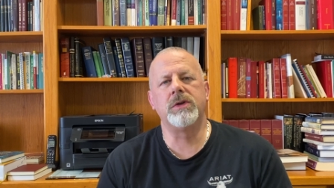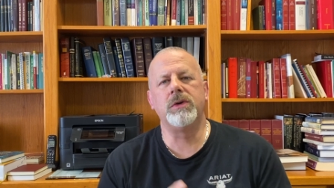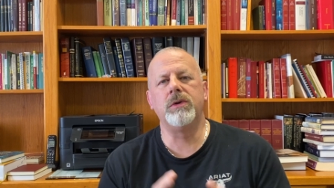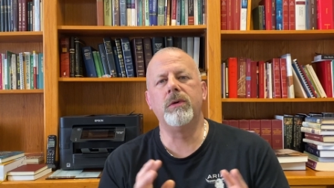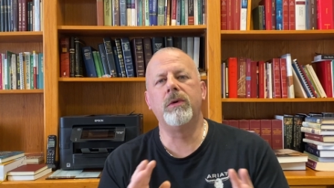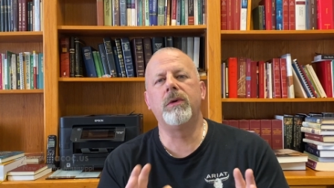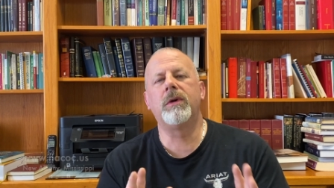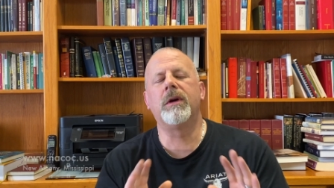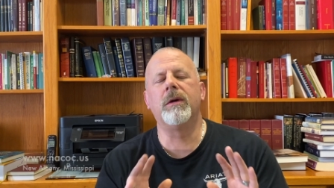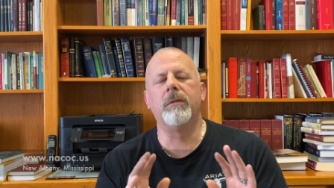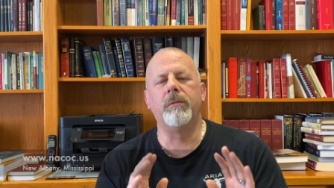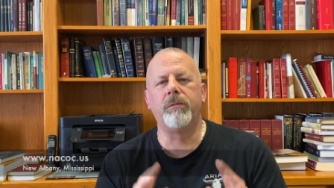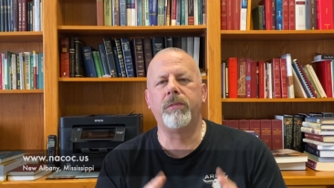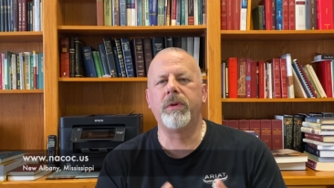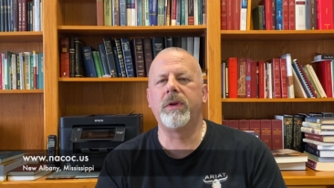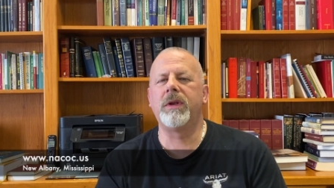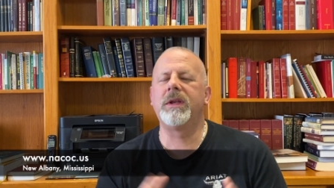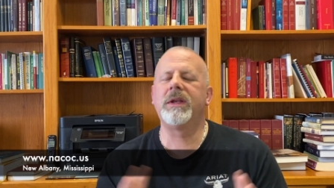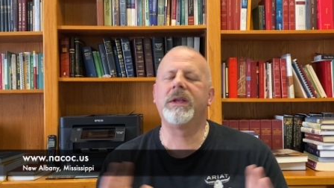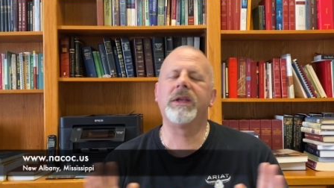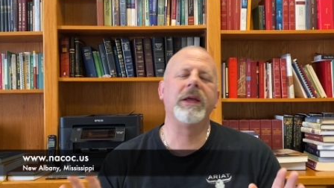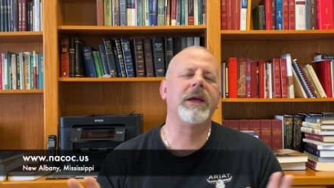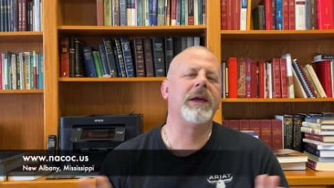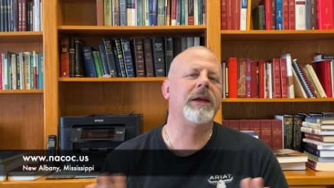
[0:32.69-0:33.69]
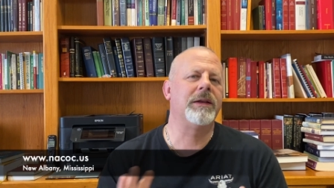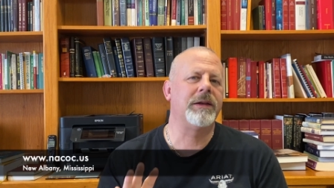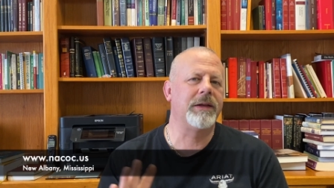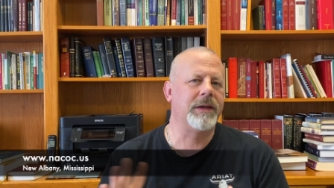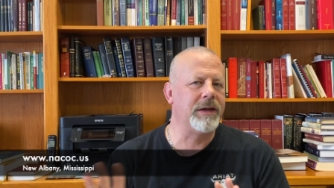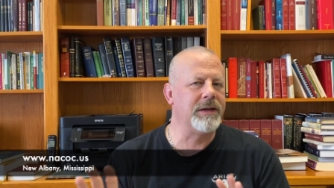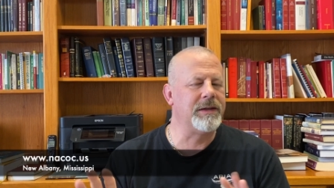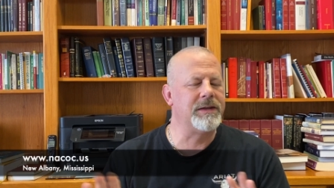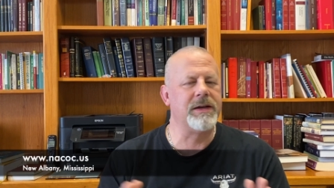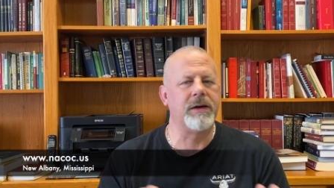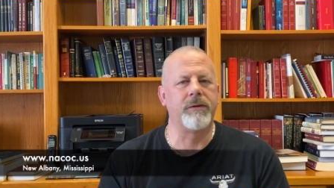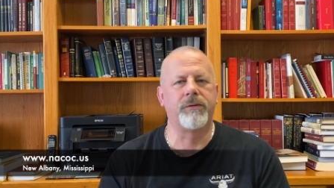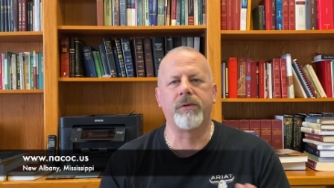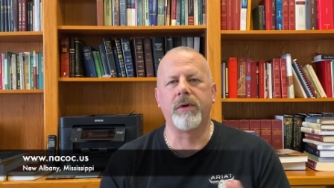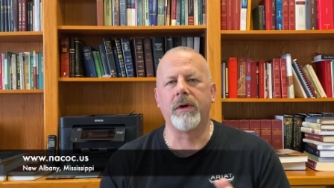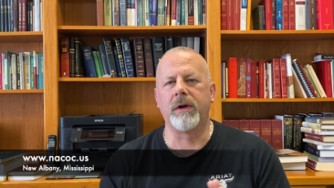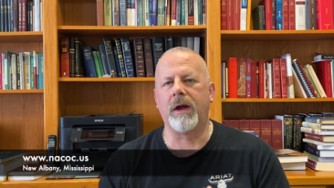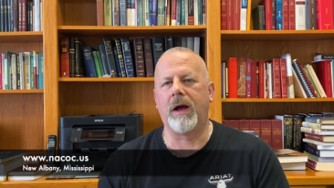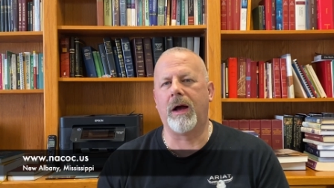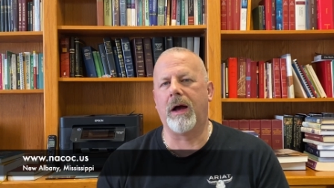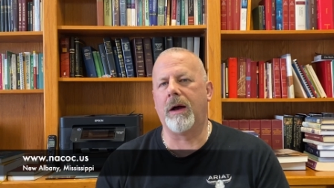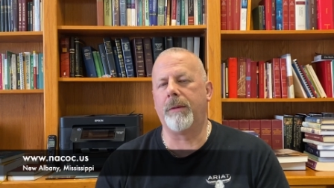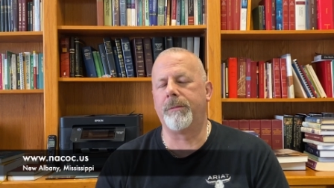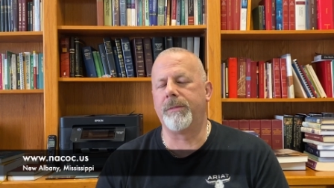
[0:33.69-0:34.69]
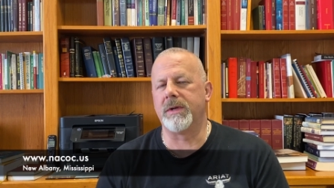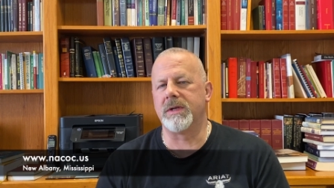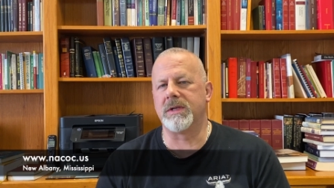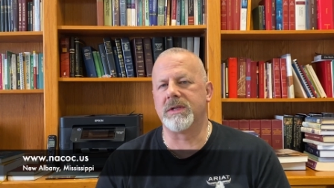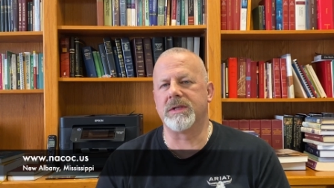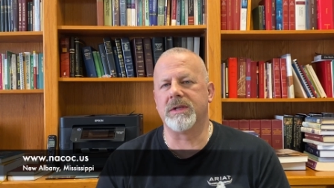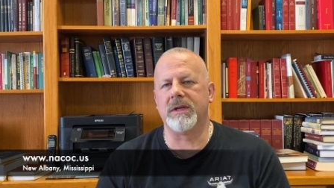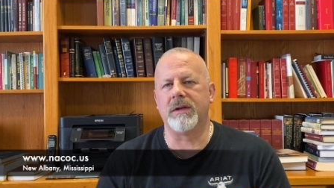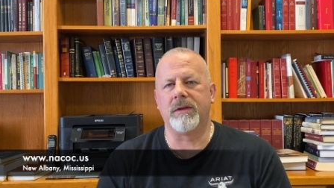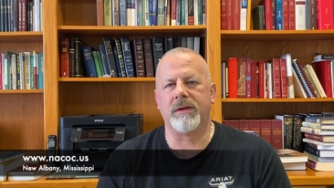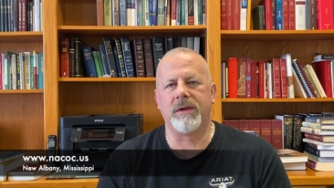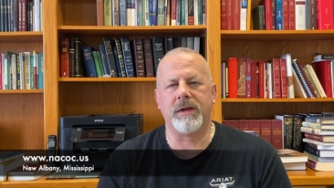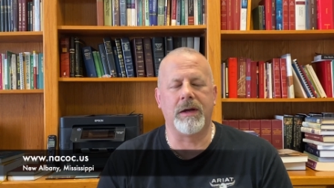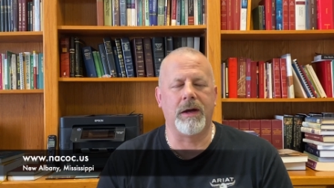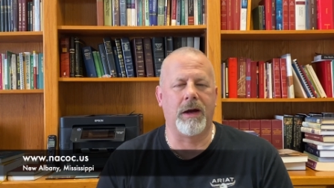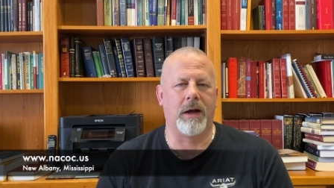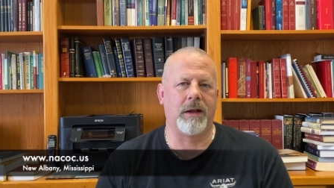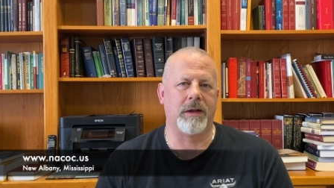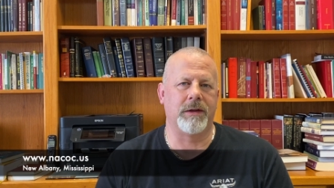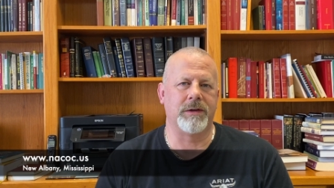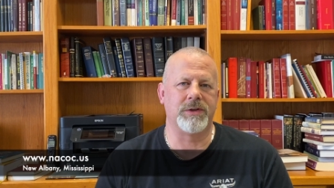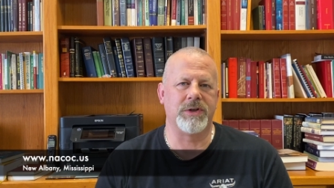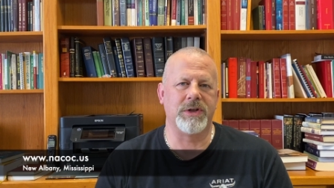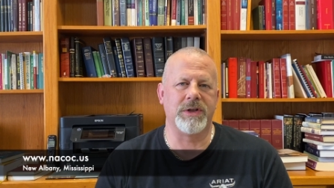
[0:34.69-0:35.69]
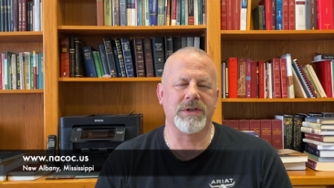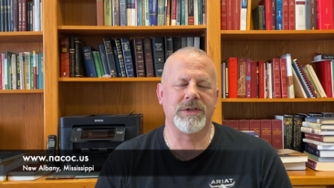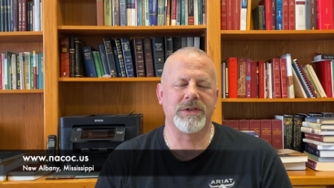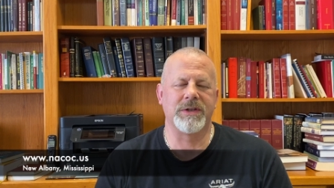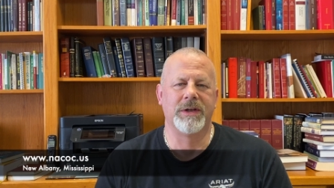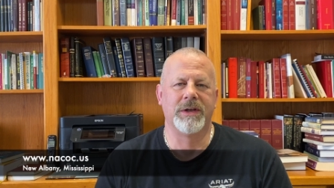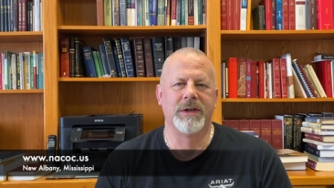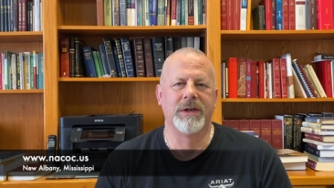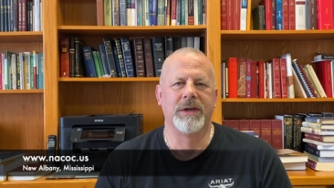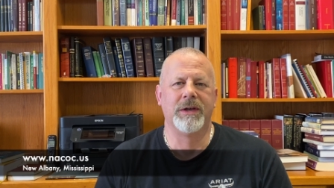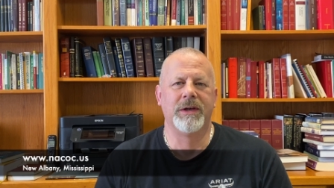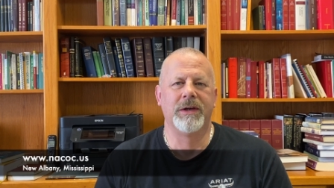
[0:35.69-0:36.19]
two completely different opposite theologies.